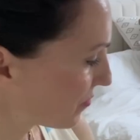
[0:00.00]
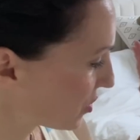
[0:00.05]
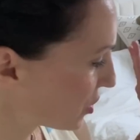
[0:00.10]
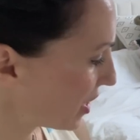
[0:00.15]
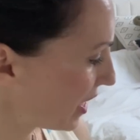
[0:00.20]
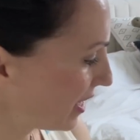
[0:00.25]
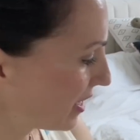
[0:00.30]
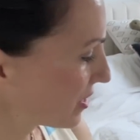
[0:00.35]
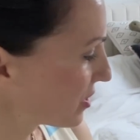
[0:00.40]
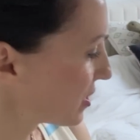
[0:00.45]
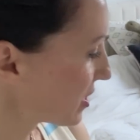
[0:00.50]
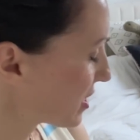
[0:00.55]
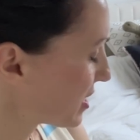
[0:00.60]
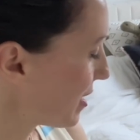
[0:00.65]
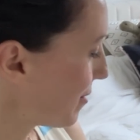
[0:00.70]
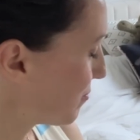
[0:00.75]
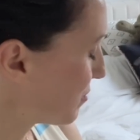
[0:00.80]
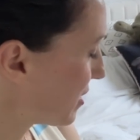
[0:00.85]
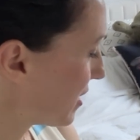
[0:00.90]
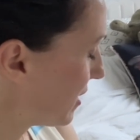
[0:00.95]
Challenge
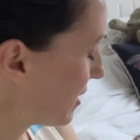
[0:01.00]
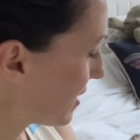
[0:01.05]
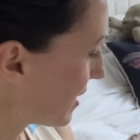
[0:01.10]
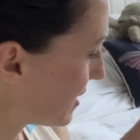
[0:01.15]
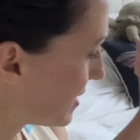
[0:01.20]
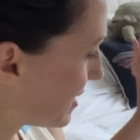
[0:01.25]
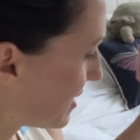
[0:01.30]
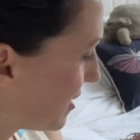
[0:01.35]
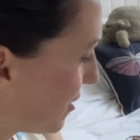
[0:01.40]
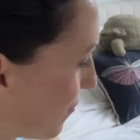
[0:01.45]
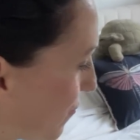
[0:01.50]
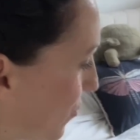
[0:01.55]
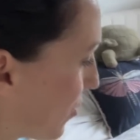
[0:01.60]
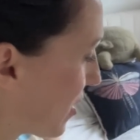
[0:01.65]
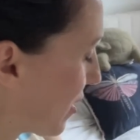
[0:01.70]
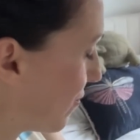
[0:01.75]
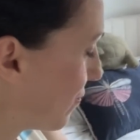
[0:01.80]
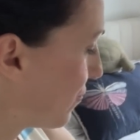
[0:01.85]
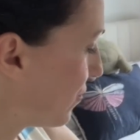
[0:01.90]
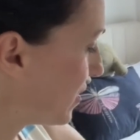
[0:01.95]
accepted. Let's see if we
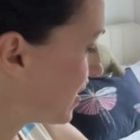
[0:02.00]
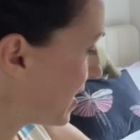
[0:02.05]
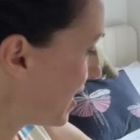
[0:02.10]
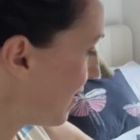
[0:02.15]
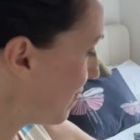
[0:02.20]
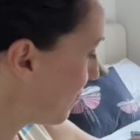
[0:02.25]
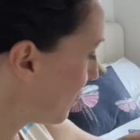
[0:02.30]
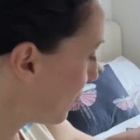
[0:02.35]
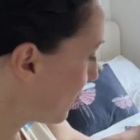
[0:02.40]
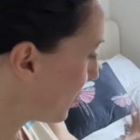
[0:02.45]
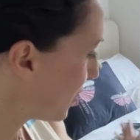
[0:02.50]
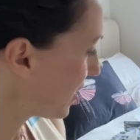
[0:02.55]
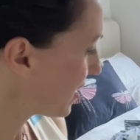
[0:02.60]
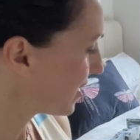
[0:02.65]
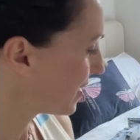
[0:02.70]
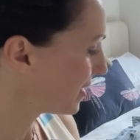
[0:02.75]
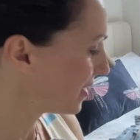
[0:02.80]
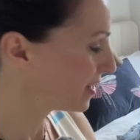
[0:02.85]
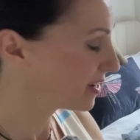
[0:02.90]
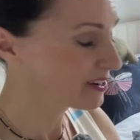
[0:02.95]
can fit everything
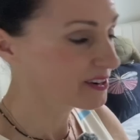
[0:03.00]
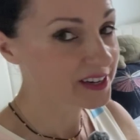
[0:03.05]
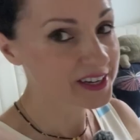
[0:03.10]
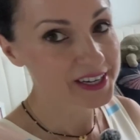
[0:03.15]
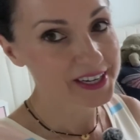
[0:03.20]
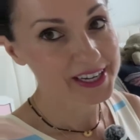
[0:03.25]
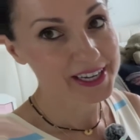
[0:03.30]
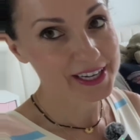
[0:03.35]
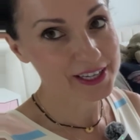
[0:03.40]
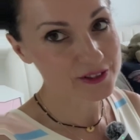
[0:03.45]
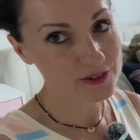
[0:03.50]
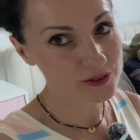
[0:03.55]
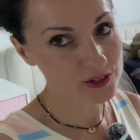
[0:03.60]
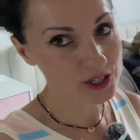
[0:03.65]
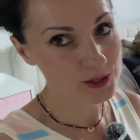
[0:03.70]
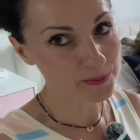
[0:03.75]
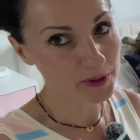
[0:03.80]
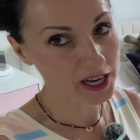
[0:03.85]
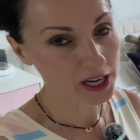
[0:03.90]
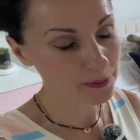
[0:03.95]
here into this
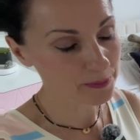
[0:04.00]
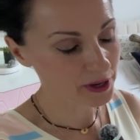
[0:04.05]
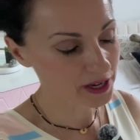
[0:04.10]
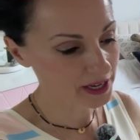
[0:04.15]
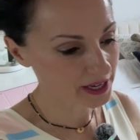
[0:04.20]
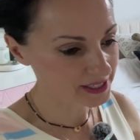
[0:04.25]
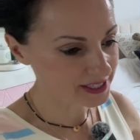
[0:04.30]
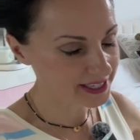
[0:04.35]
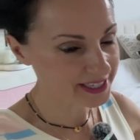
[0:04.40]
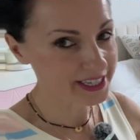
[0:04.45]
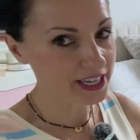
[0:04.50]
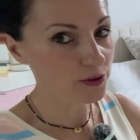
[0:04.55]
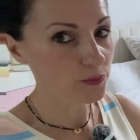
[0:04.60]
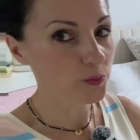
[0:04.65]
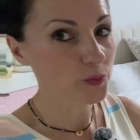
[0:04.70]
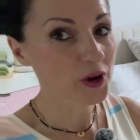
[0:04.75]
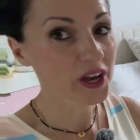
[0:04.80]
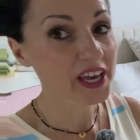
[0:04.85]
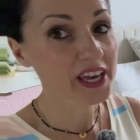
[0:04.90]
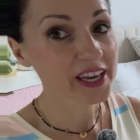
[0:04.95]
backpack and stay
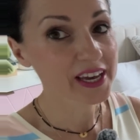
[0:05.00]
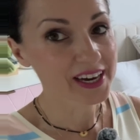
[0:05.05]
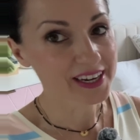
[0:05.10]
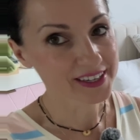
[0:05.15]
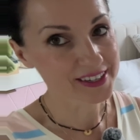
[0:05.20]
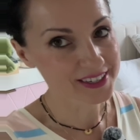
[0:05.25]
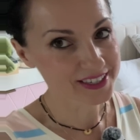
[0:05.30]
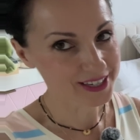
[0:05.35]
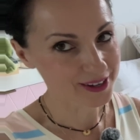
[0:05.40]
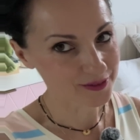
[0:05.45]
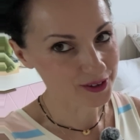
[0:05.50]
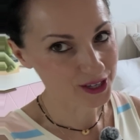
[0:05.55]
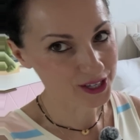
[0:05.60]
way under 7